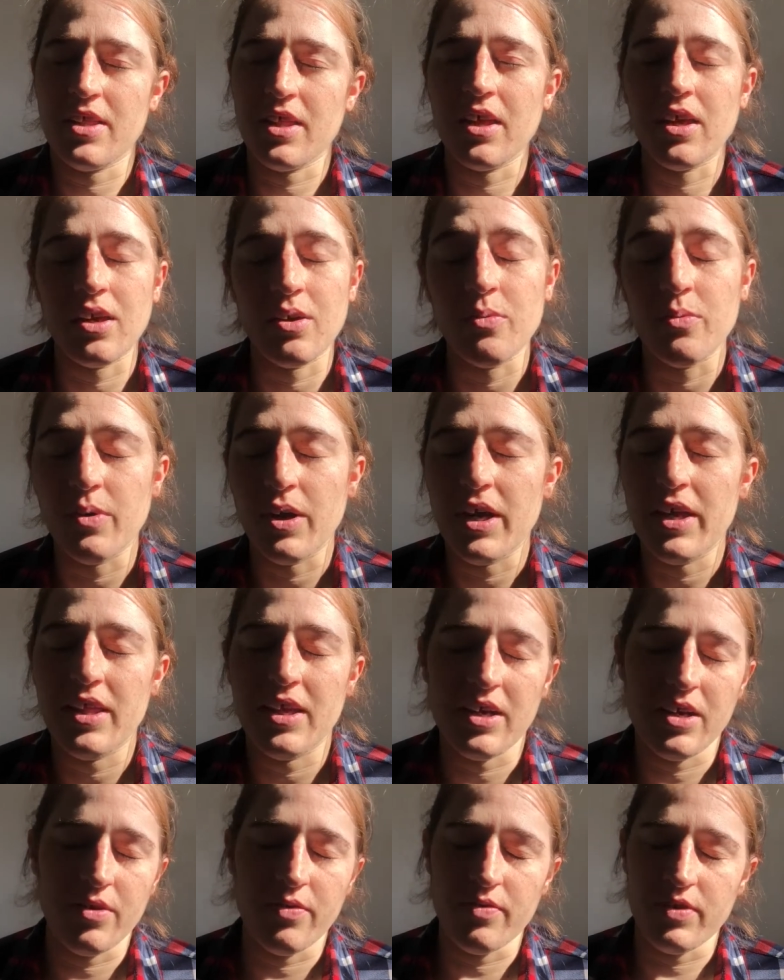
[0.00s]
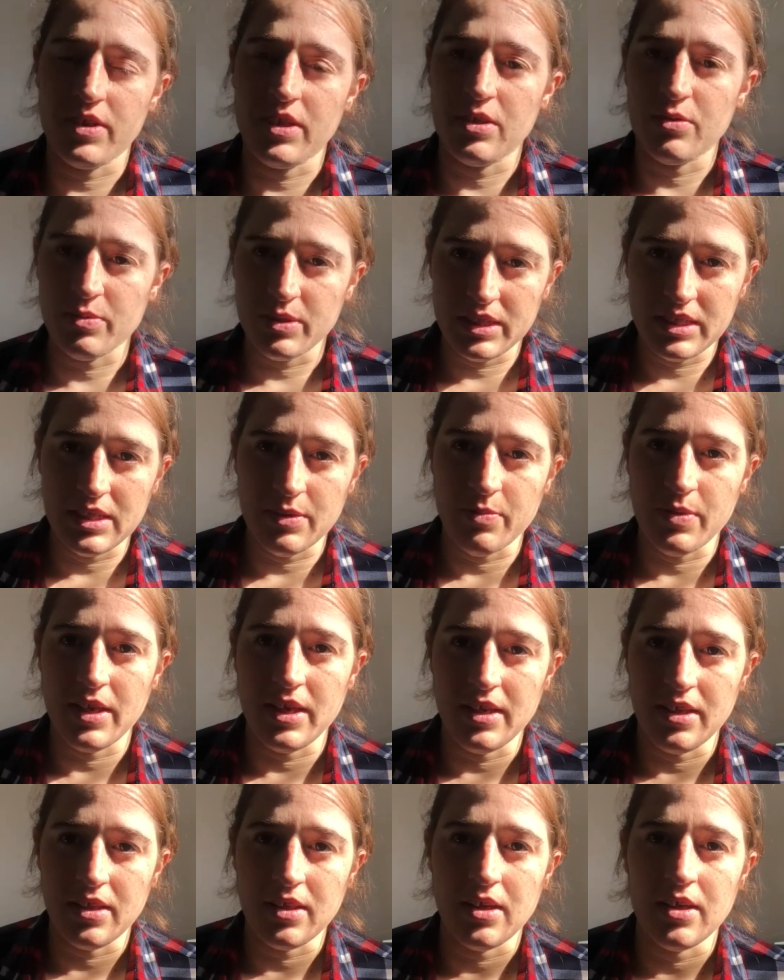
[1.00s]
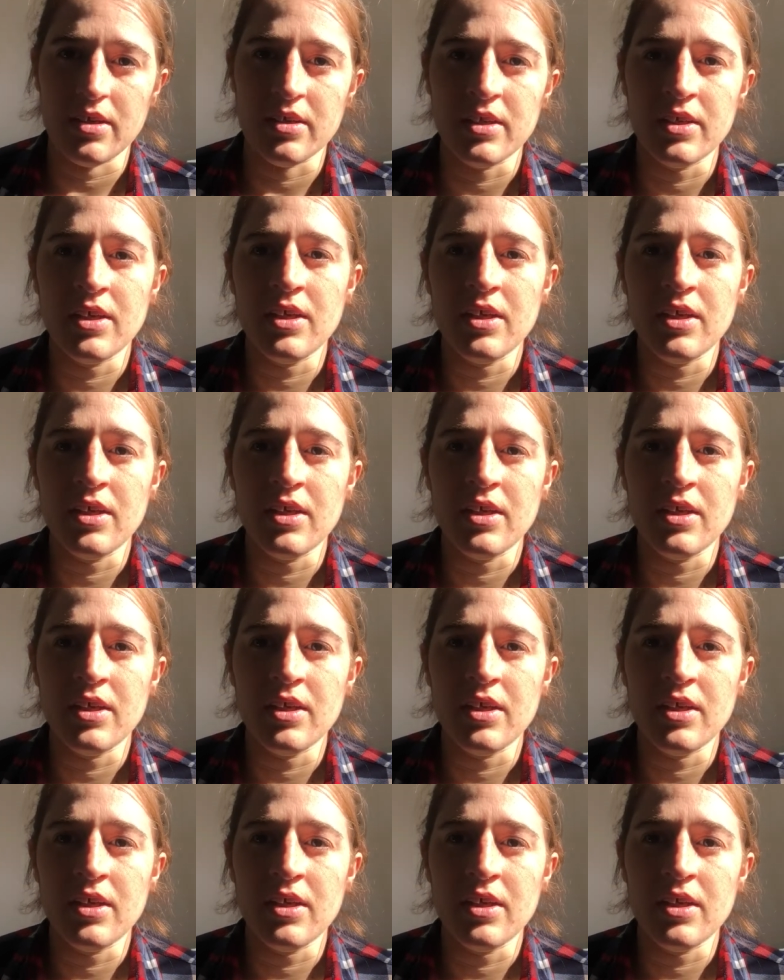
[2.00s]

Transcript: thinking why they are offended by something like that.